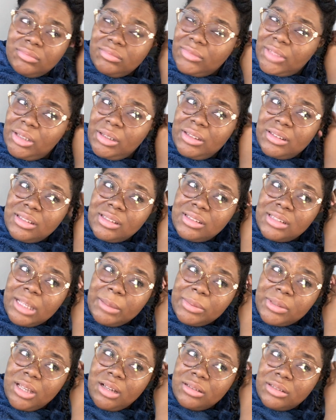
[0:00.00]
I have to
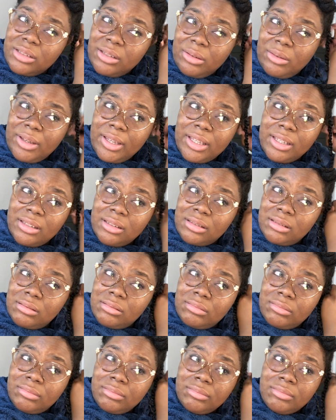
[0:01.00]
stop talking to your ass.
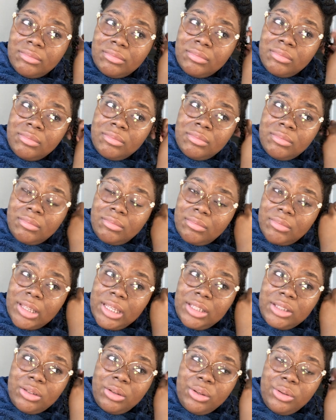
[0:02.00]

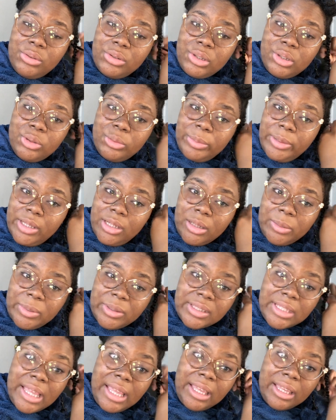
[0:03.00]
He's so used to you being up
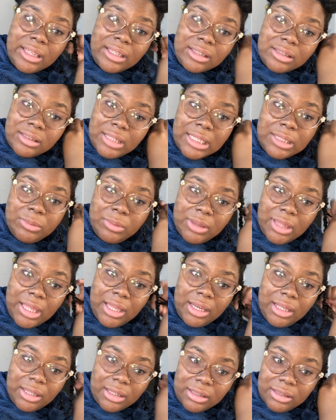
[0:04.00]
his ass. That's what
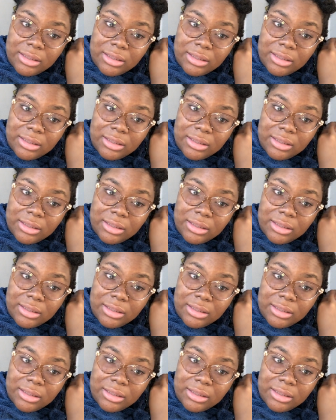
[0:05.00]
that is.